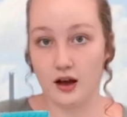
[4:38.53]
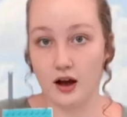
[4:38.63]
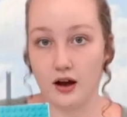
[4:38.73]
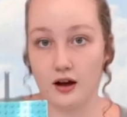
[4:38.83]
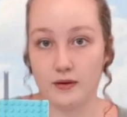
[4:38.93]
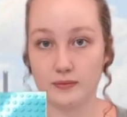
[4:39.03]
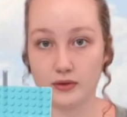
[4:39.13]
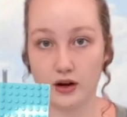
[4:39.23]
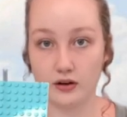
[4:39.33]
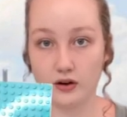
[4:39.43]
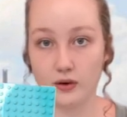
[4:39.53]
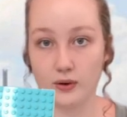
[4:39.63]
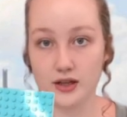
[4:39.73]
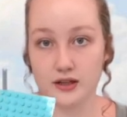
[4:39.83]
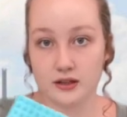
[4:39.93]
are
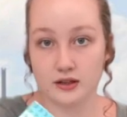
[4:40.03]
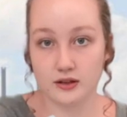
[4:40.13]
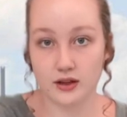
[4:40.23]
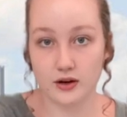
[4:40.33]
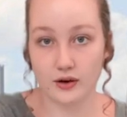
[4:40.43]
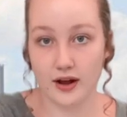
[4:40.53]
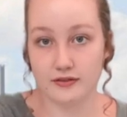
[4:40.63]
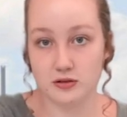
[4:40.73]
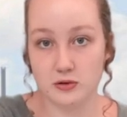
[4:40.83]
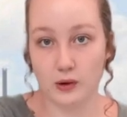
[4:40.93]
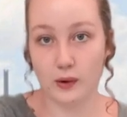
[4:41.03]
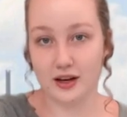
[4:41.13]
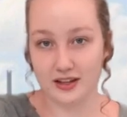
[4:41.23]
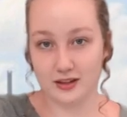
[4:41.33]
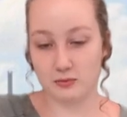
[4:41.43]
going. They don't have to be
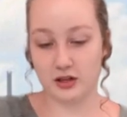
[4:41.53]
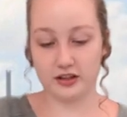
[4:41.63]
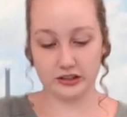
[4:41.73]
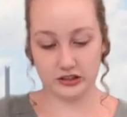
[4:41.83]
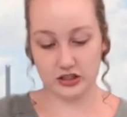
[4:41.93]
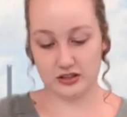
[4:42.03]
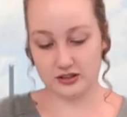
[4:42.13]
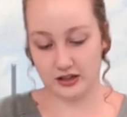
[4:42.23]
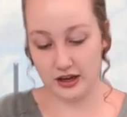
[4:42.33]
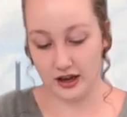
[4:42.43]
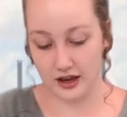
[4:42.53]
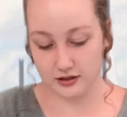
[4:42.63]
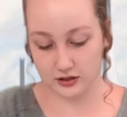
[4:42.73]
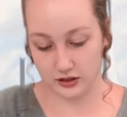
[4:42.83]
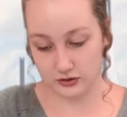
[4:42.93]
quite in the middle, just
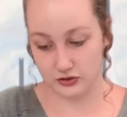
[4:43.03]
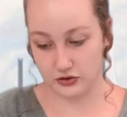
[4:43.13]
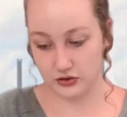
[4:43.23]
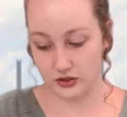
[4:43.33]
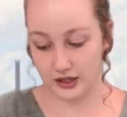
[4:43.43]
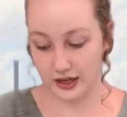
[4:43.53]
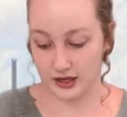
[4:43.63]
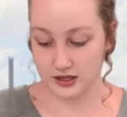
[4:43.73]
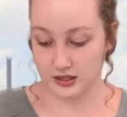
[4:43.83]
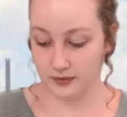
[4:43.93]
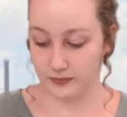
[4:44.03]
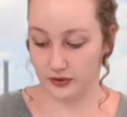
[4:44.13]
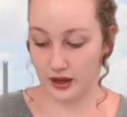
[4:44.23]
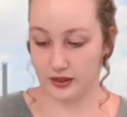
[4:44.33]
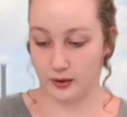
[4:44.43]
as close as you can get it.
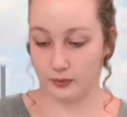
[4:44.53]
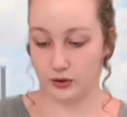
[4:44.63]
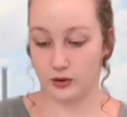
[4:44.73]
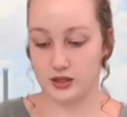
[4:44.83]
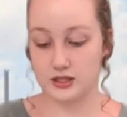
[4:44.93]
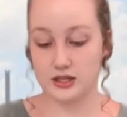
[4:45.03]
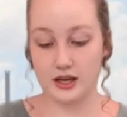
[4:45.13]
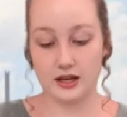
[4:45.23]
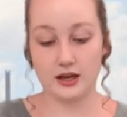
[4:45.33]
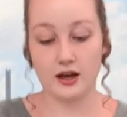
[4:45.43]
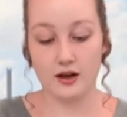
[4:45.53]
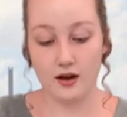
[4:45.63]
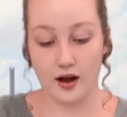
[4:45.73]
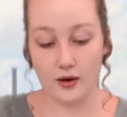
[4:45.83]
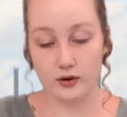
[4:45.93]
And then we're going to take
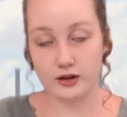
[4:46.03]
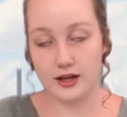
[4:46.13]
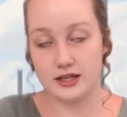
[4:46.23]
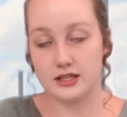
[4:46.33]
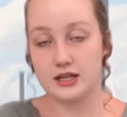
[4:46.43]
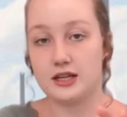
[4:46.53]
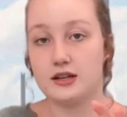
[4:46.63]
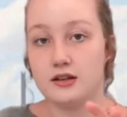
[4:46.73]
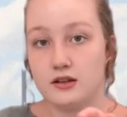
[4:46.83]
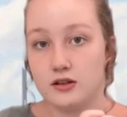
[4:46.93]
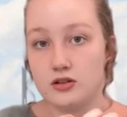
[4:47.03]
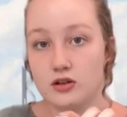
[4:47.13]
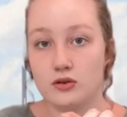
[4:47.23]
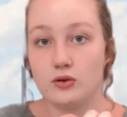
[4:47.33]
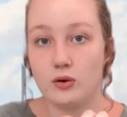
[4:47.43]
our 18
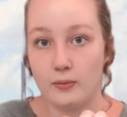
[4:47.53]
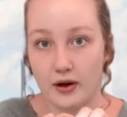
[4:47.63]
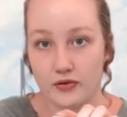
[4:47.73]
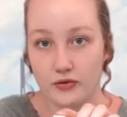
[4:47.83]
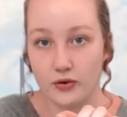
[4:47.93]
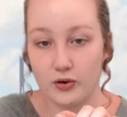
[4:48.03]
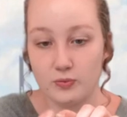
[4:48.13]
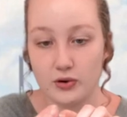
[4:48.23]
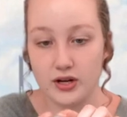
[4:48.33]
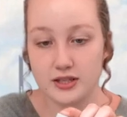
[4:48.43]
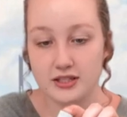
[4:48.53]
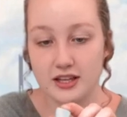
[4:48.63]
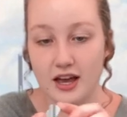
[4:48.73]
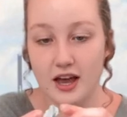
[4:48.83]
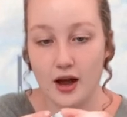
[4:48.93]
2x4 bricks,
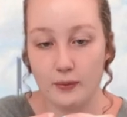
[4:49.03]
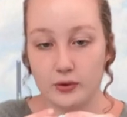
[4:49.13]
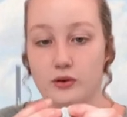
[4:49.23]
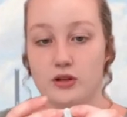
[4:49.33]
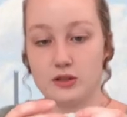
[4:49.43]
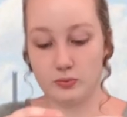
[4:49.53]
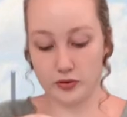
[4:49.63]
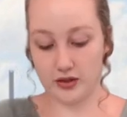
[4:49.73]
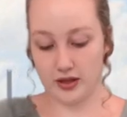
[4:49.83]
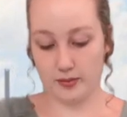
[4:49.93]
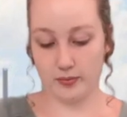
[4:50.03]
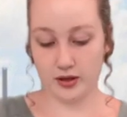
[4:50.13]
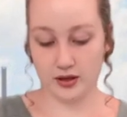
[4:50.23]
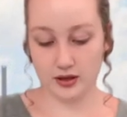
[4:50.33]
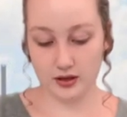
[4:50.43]
and we're going to put them
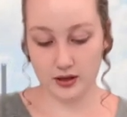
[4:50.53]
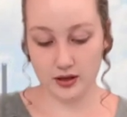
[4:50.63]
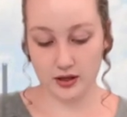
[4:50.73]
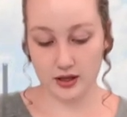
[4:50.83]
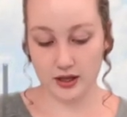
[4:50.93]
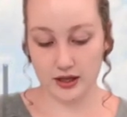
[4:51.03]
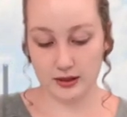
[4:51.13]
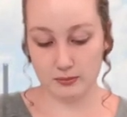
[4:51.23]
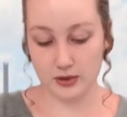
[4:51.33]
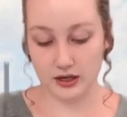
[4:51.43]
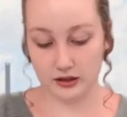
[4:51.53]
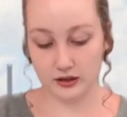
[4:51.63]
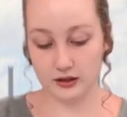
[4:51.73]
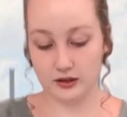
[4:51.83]
in the middle,